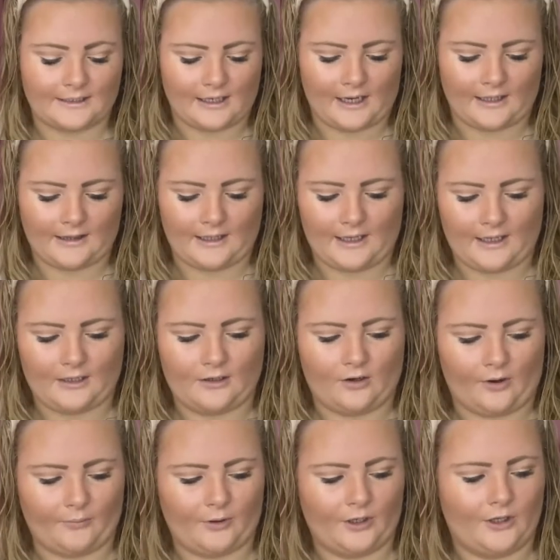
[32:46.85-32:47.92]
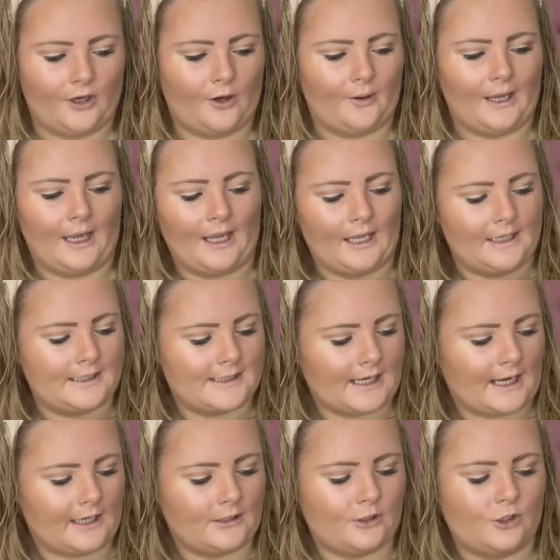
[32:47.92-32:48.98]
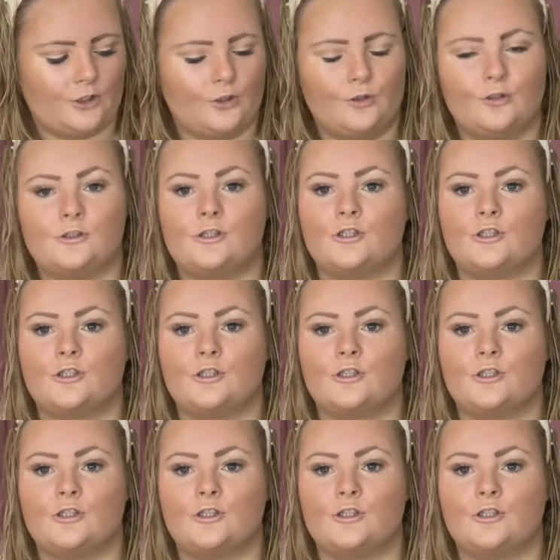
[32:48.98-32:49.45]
And then I'm gonna go ahead and use